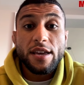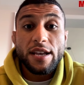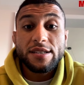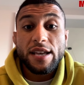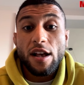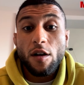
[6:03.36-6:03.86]

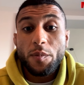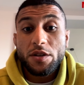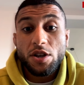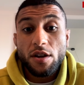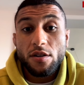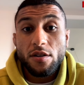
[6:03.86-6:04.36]
get to help
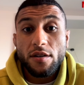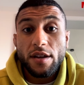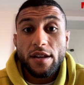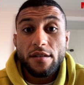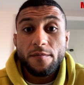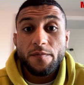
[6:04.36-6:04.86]
each other
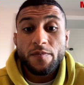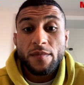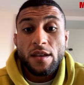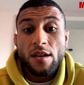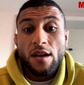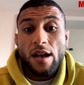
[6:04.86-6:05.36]
in,
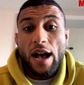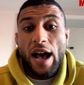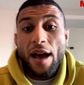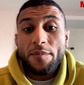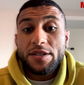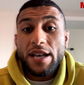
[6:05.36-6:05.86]

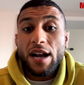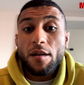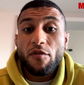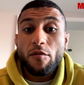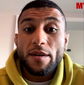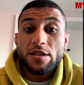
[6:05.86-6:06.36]
obviously, I
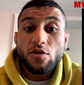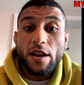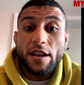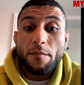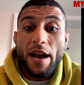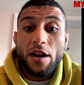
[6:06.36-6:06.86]
come from a
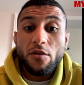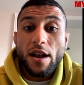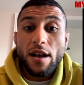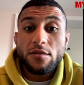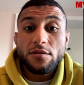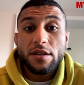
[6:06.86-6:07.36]
striking
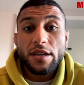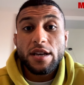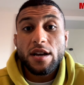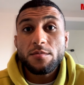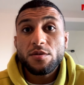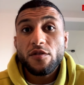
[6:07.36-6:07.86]
background. He
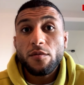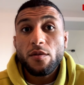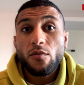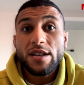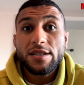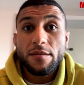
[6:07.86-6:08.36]
comes from
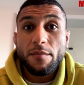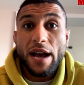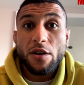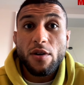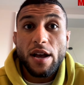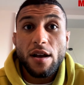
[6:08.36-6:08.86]
a wrestling
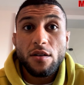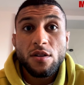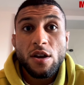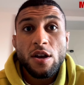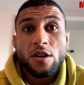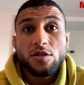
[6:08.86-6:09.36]
background.
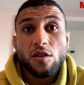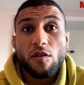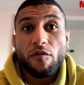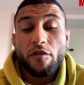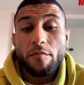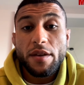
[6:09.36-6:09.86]

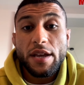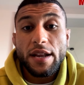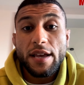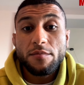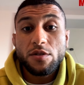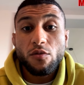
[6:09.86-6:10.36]
So for me
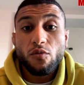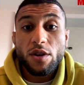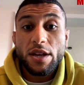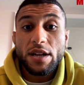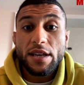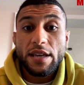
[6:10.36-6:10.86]
and him to
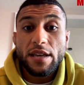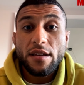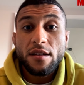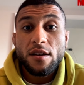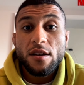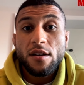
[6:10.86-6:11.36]

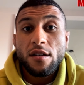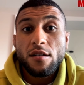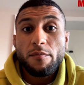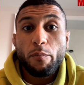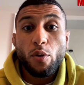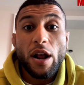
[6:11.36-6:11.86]
really
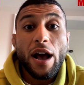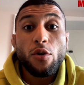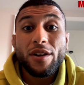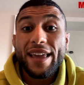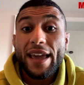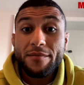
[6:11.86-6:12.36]
put
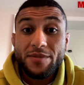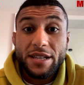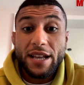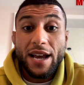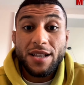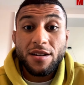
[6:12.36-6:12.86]
our games
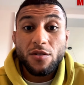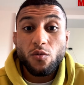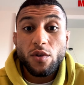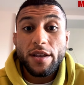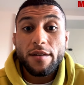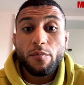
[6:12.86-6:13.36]
together
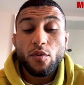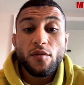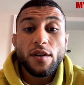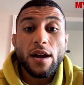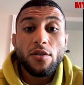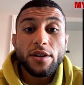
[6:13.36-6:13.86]
and really
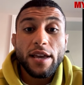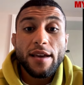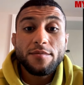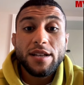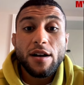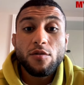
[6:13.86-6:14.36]
improving our
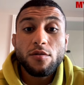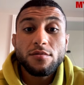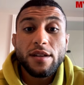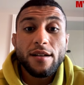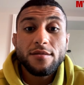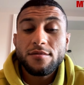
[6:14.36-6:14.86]
games, that
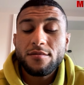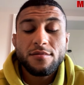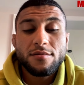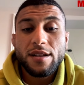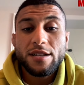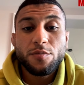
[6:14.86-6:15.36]
that
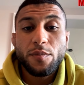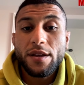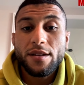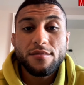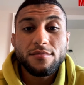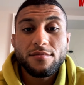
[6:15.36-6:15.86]
that's
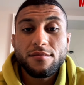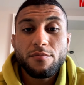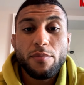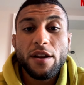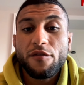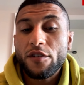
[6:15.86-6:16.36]
been
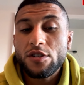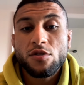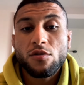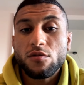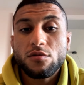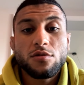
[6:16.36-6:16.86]

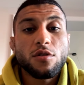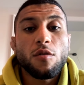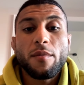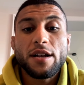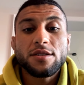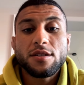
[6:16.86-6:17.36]
beneficial so
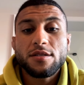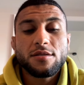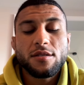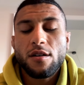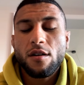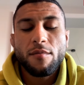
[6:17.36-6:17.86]
much.
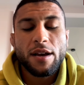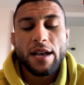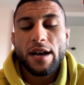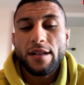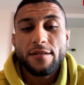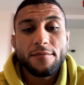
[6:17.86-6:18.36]
It's oh my
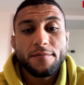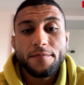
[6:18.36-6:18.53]
god.